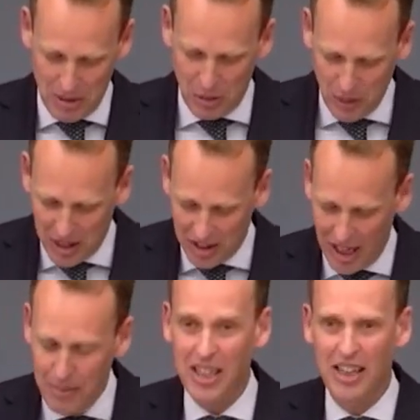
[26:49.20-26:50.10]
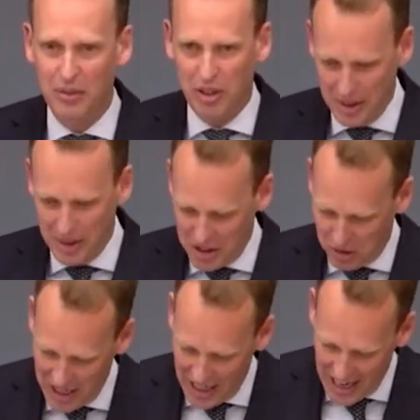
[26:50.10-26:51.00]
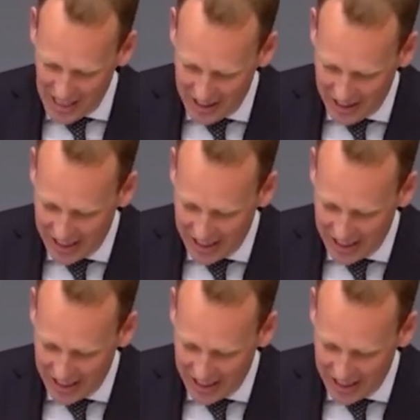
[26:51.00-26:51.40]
But with climate and environmental related